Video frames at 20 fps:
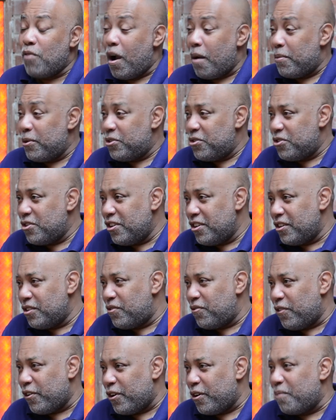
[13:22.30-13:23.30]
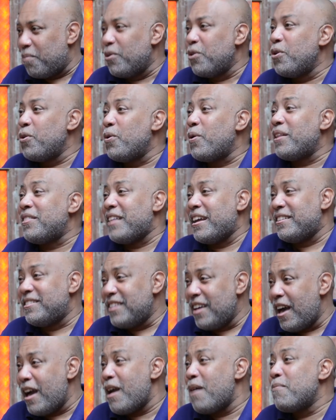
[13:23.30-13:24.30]
Robert Stern's firm, who
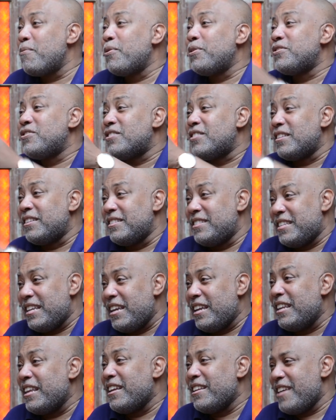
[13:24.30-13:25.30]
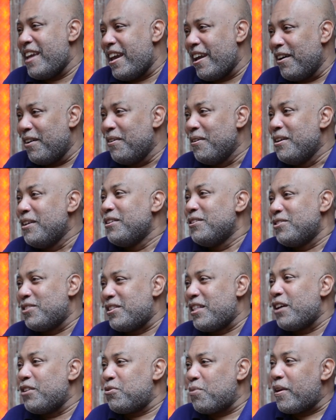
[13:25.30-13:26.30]
at that time was the dean at Yale.
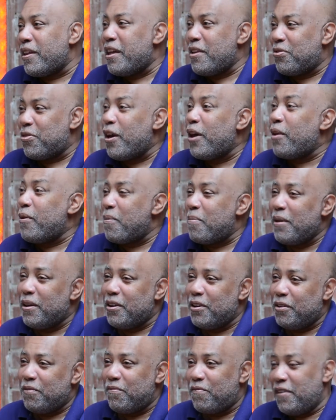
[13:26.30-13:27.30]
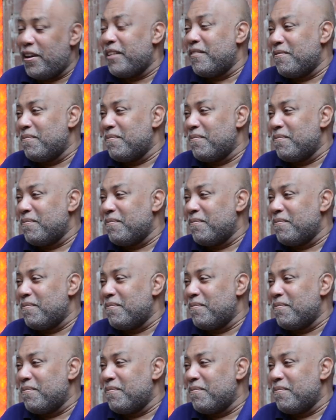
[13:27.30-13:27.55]
So that's why they thought it would be a good